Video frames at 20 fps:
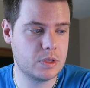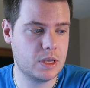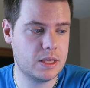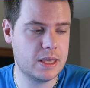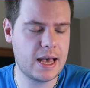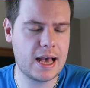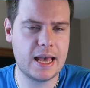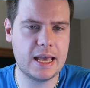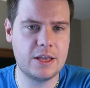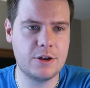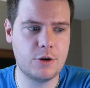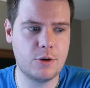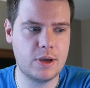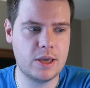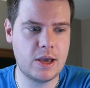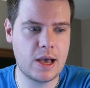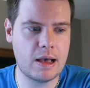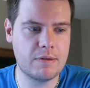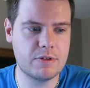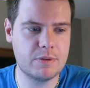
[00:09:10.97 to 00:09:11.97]
yeah, you know,
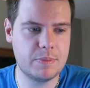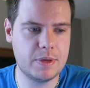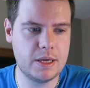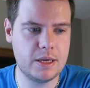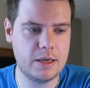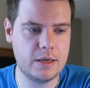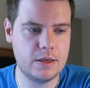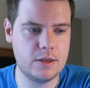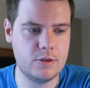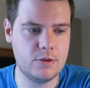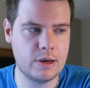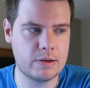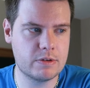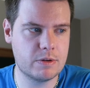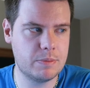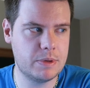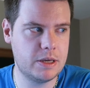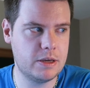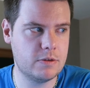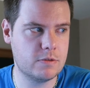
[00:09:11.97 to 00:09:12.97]
you have to
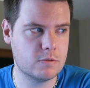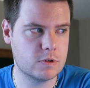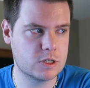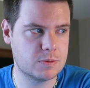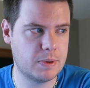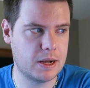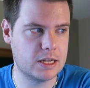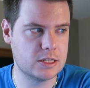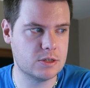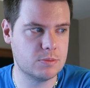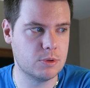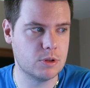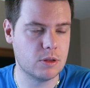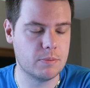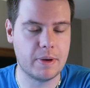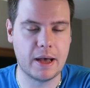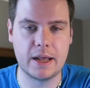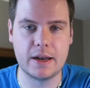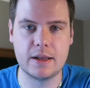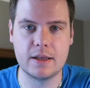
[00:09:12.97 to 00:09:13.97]
be responsible
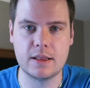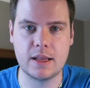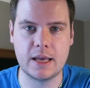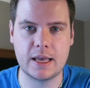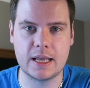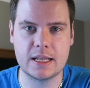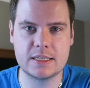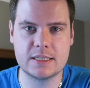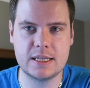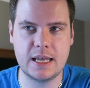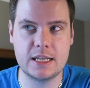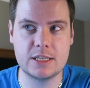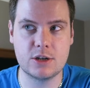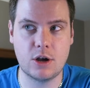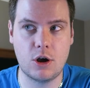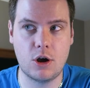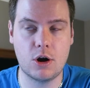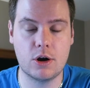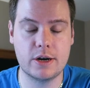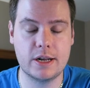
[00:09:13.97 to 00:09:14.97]
about it. Like, it's a
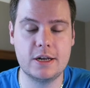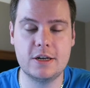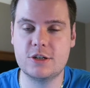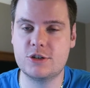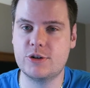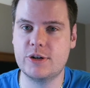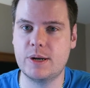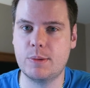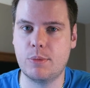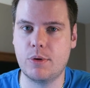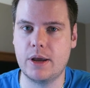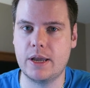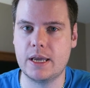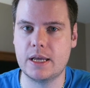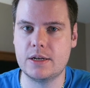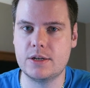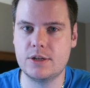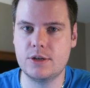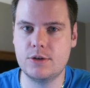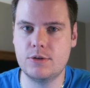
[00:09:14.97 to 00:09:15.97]
hard industry to break
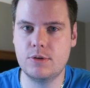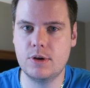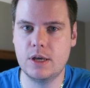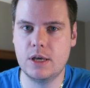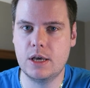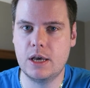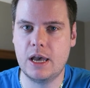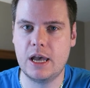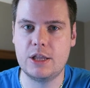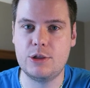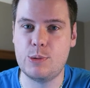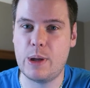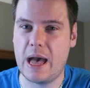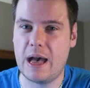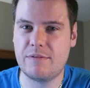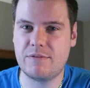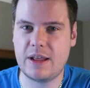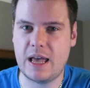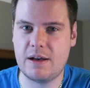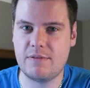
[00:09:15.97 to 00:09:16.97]
into, and you
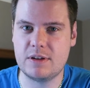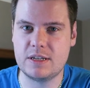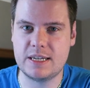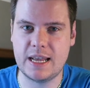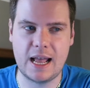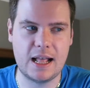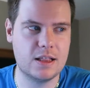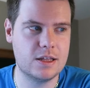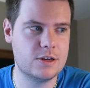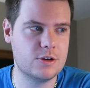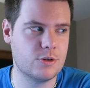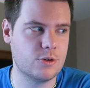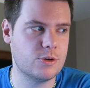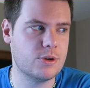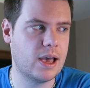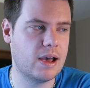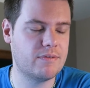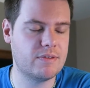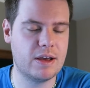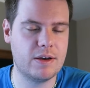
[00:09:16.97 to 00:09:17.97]
have to have a talent, or
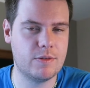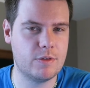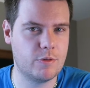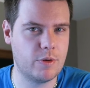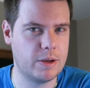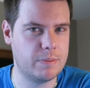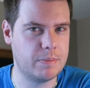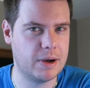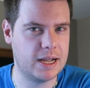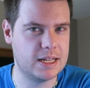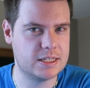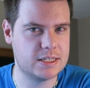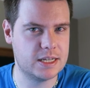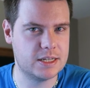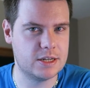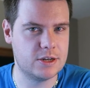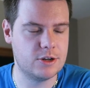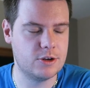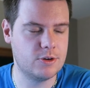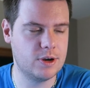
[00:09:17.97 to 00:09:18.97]
you have to have the right
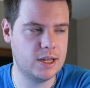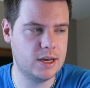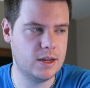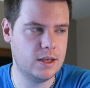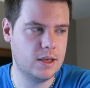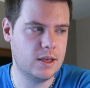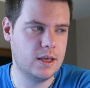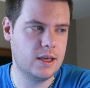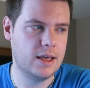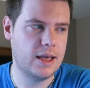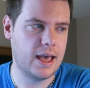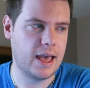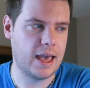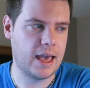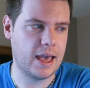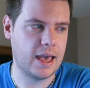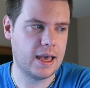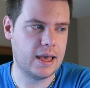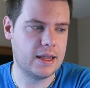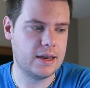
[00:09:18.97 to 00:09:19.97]
mindset to do it.
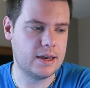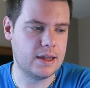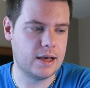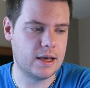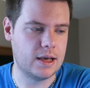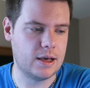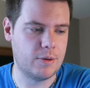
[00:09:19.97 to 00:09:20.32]
And